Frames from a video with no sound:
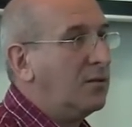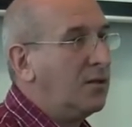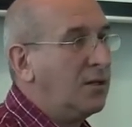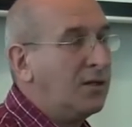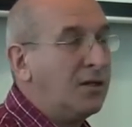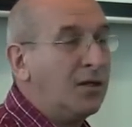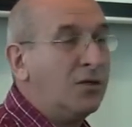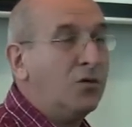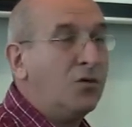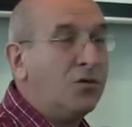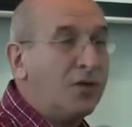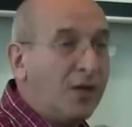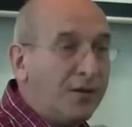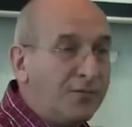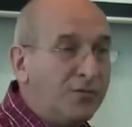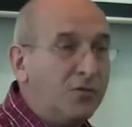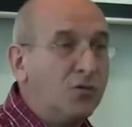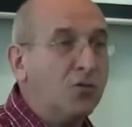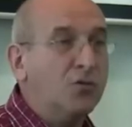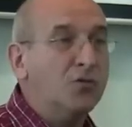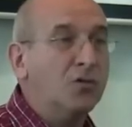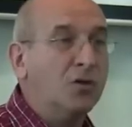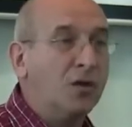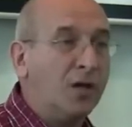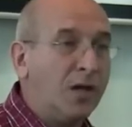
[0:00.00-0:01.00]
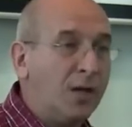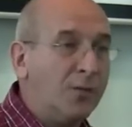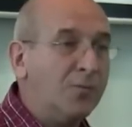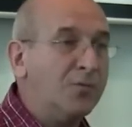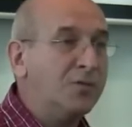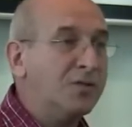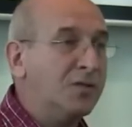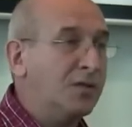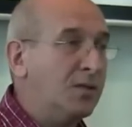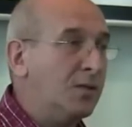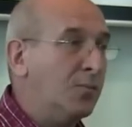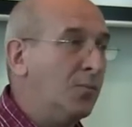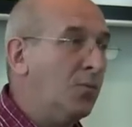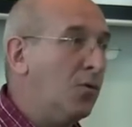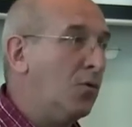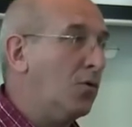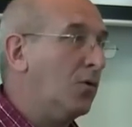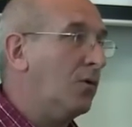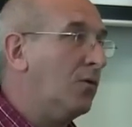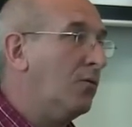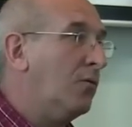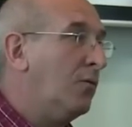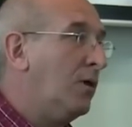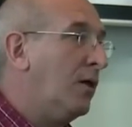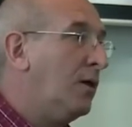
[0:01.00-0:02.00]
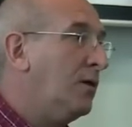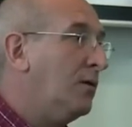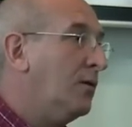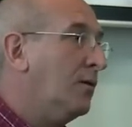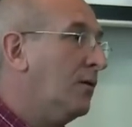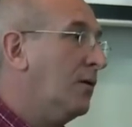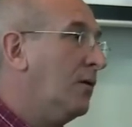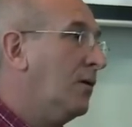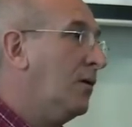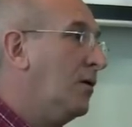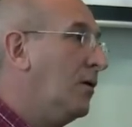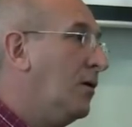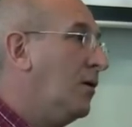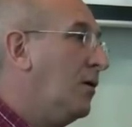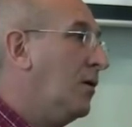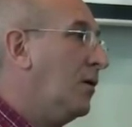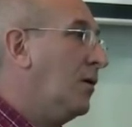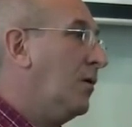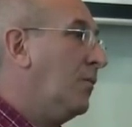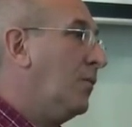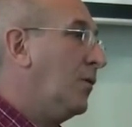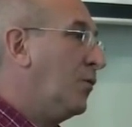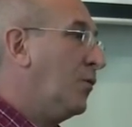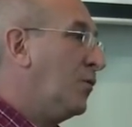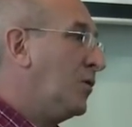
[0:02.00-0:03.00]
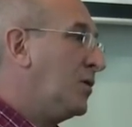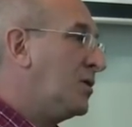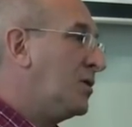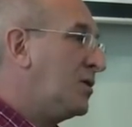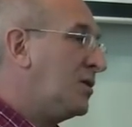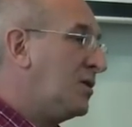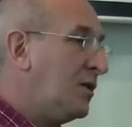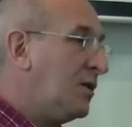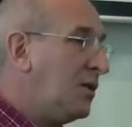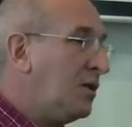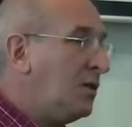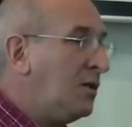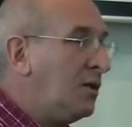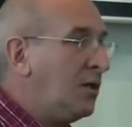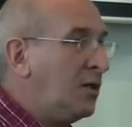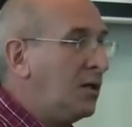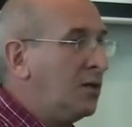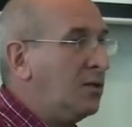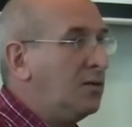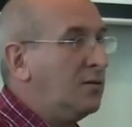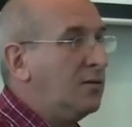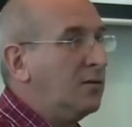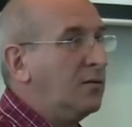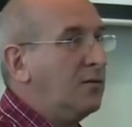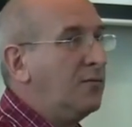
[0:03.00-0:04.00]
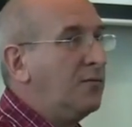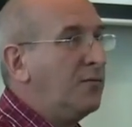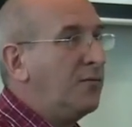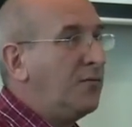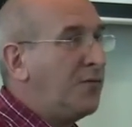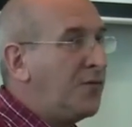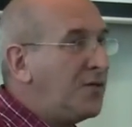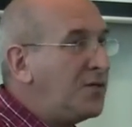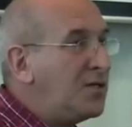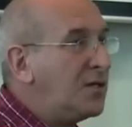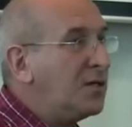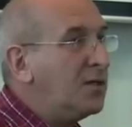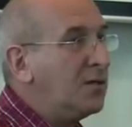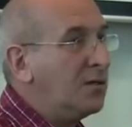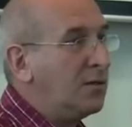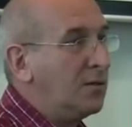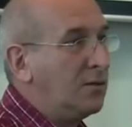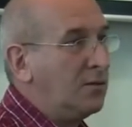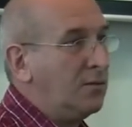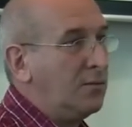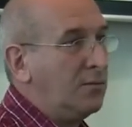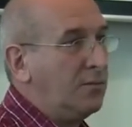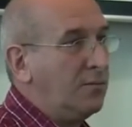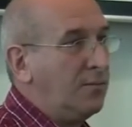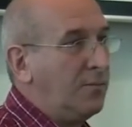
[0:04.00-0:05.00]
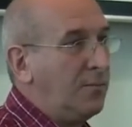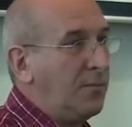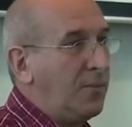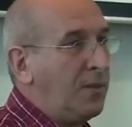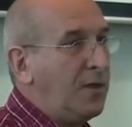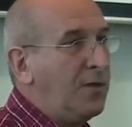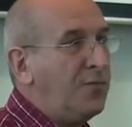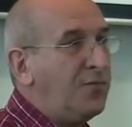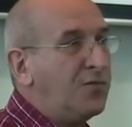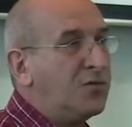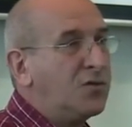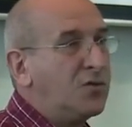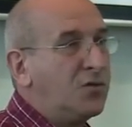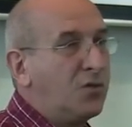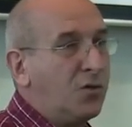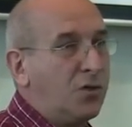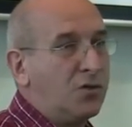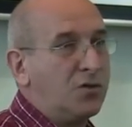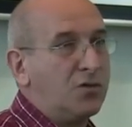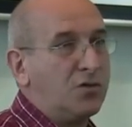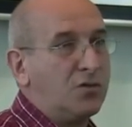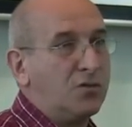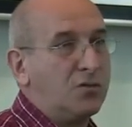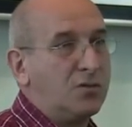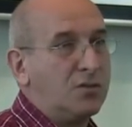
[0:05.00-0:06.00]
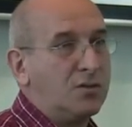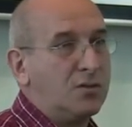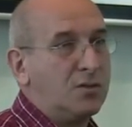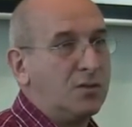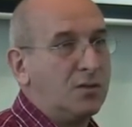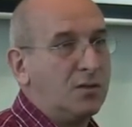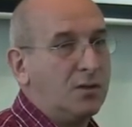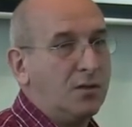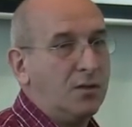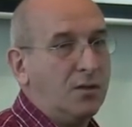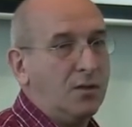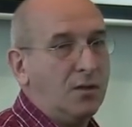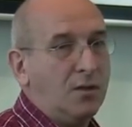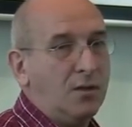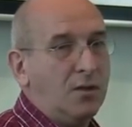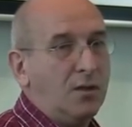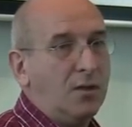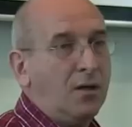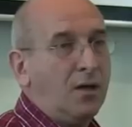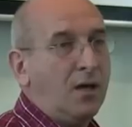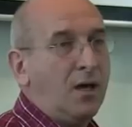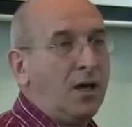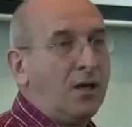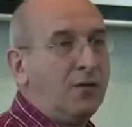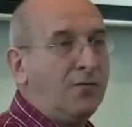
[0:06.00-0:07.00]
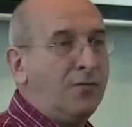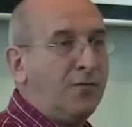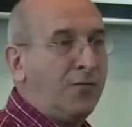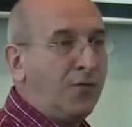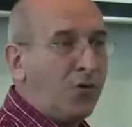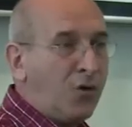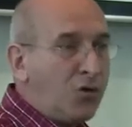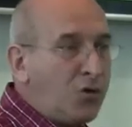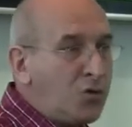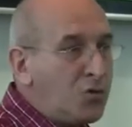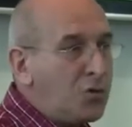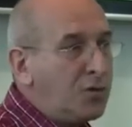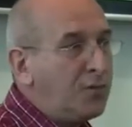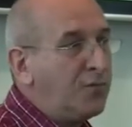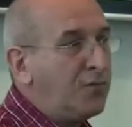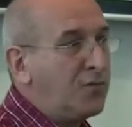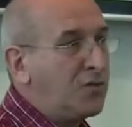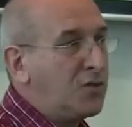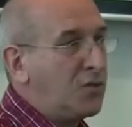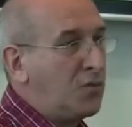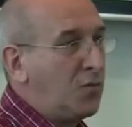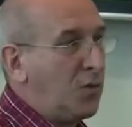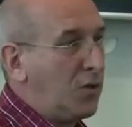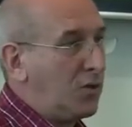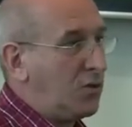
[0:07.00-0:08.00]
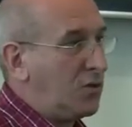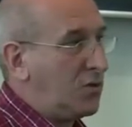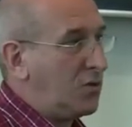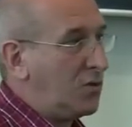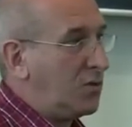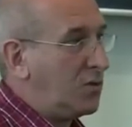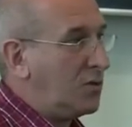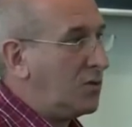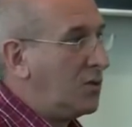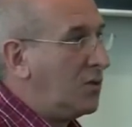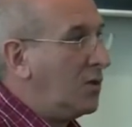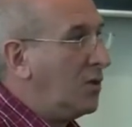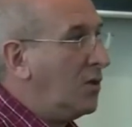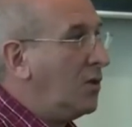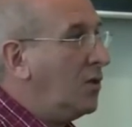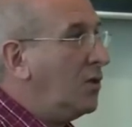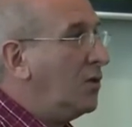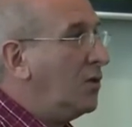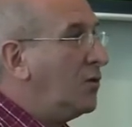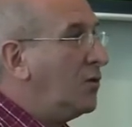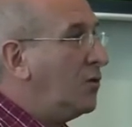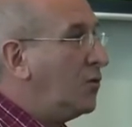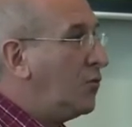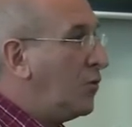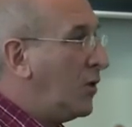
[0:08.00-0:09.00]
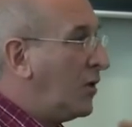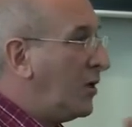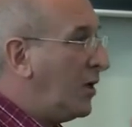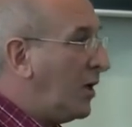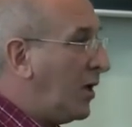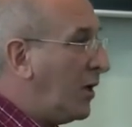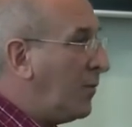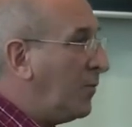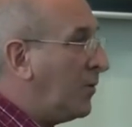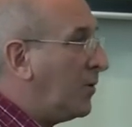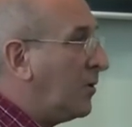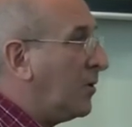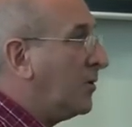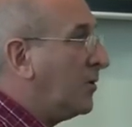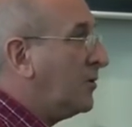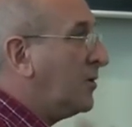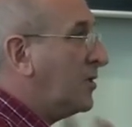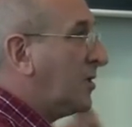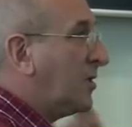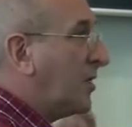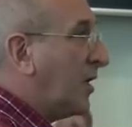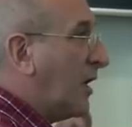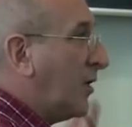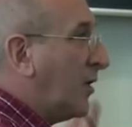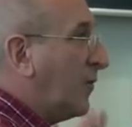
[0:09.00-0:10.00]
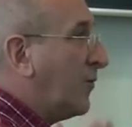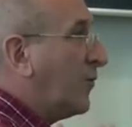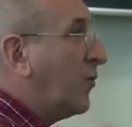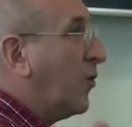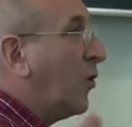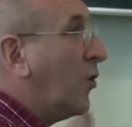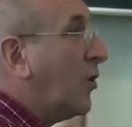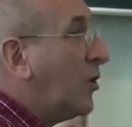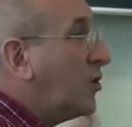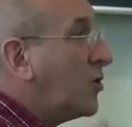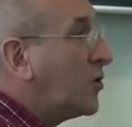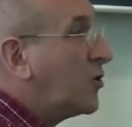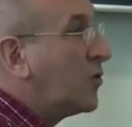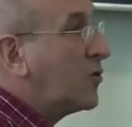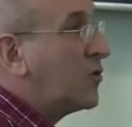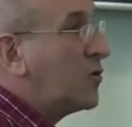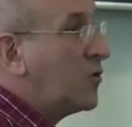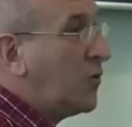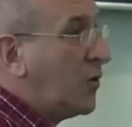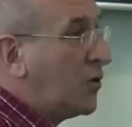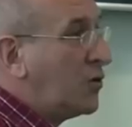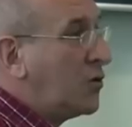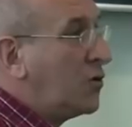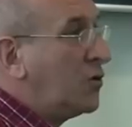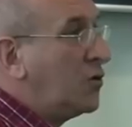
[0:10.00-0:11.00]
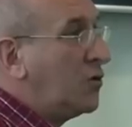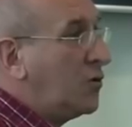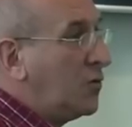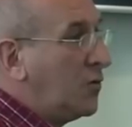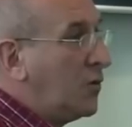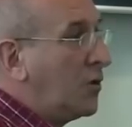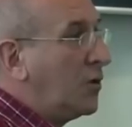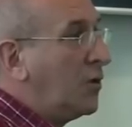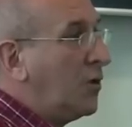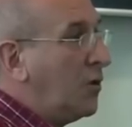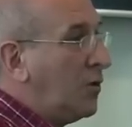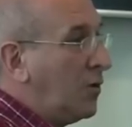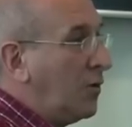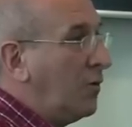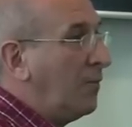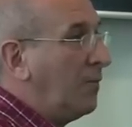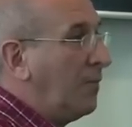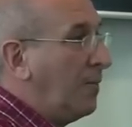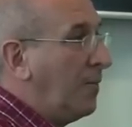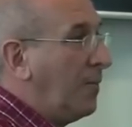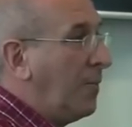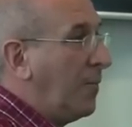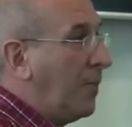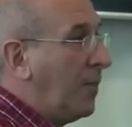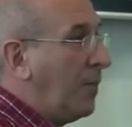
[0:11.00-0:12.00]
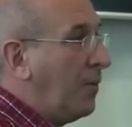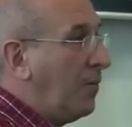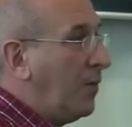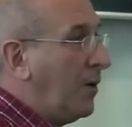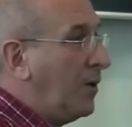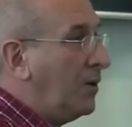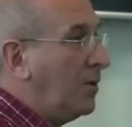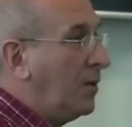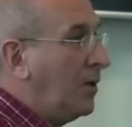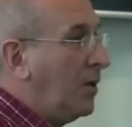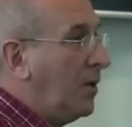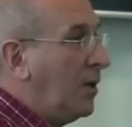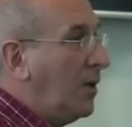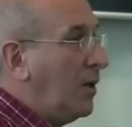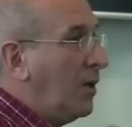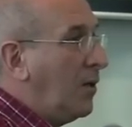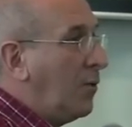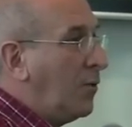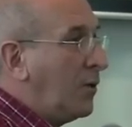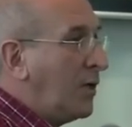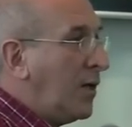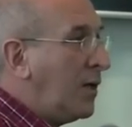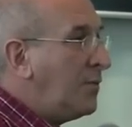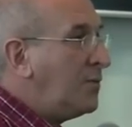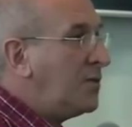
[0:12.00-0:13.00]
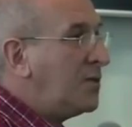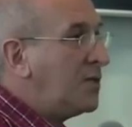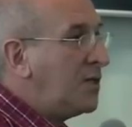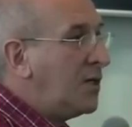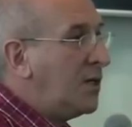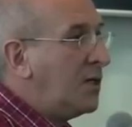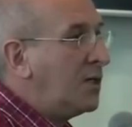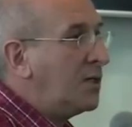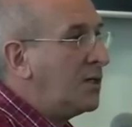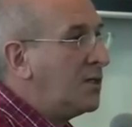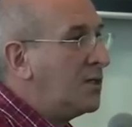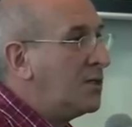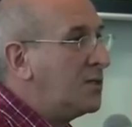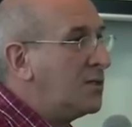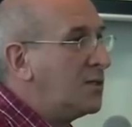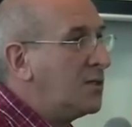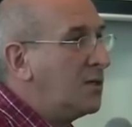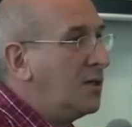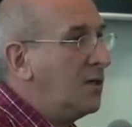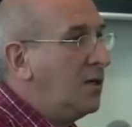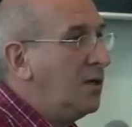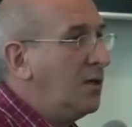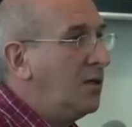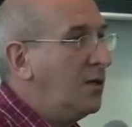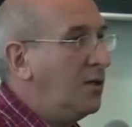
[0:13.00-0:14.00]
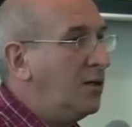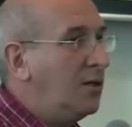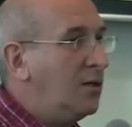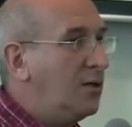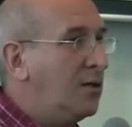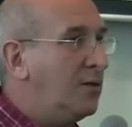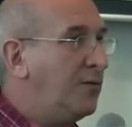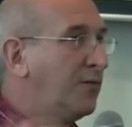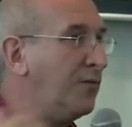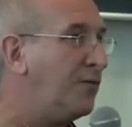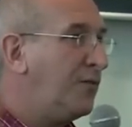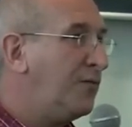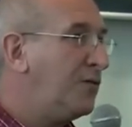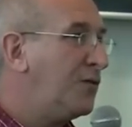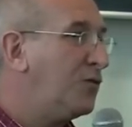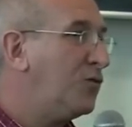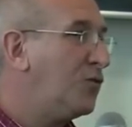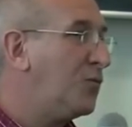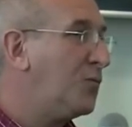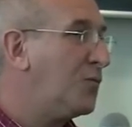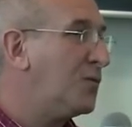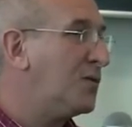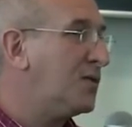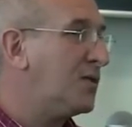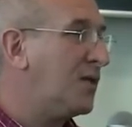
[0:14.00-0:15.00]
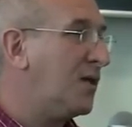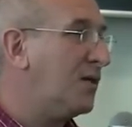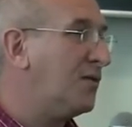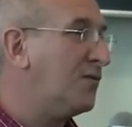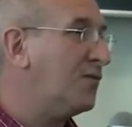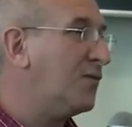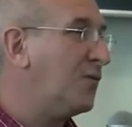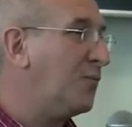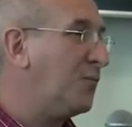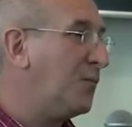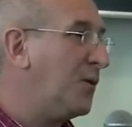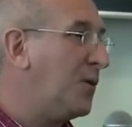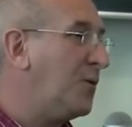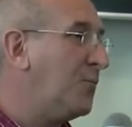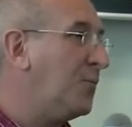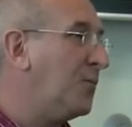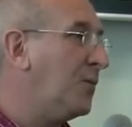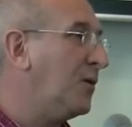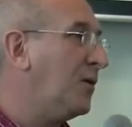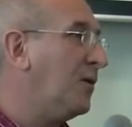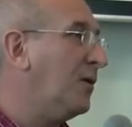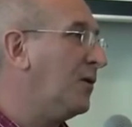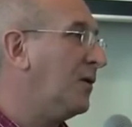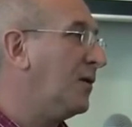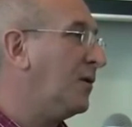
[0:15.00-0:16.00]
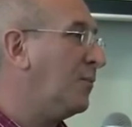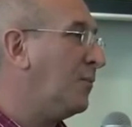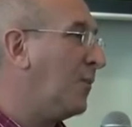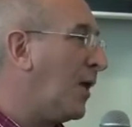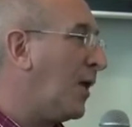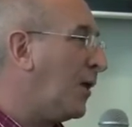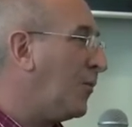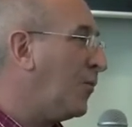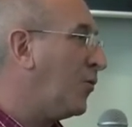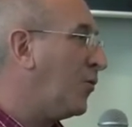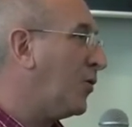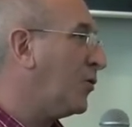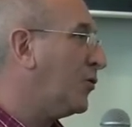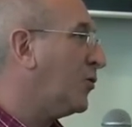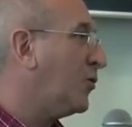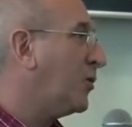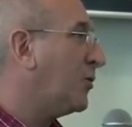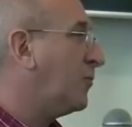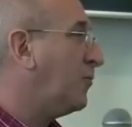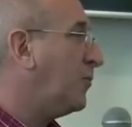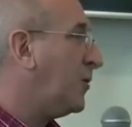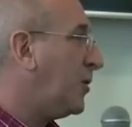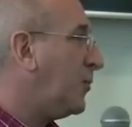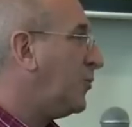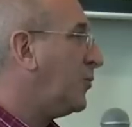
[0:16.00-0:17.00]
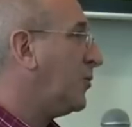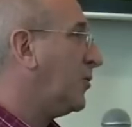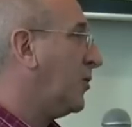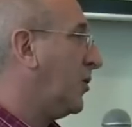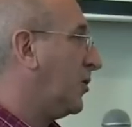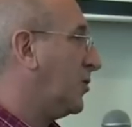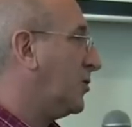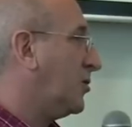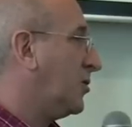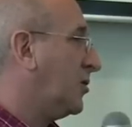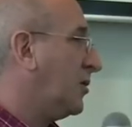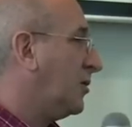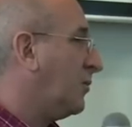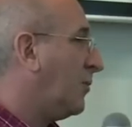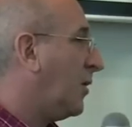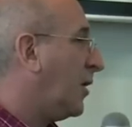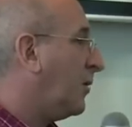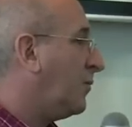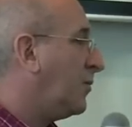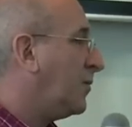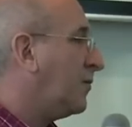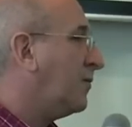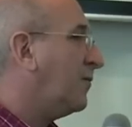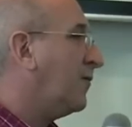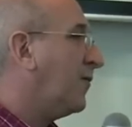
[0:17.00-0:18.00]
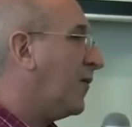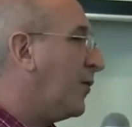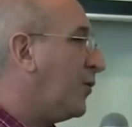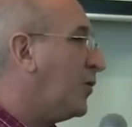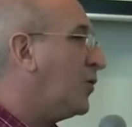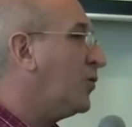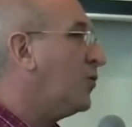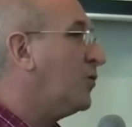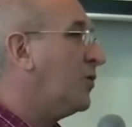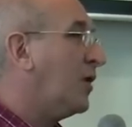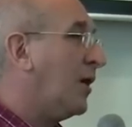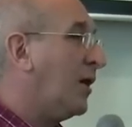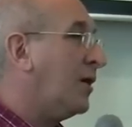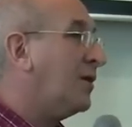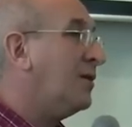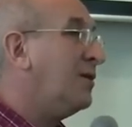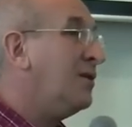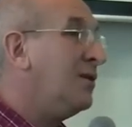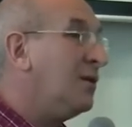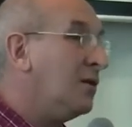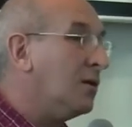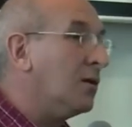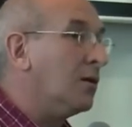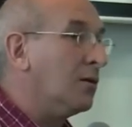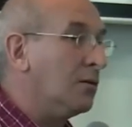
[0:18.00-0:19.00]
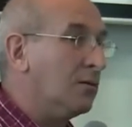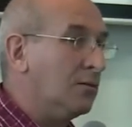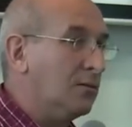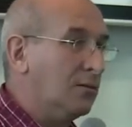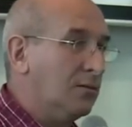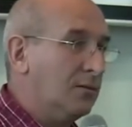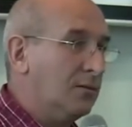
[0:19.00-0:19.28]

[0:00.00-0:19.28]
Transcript: they don't have to go to libraries anymore, right? But we still need physical infrastructures and virtual infrastructures to enable this kind of knowledge construction to occur, right? What I'm saying is, if 52% of the people in Malmo are doing peer production, it might be a very good idea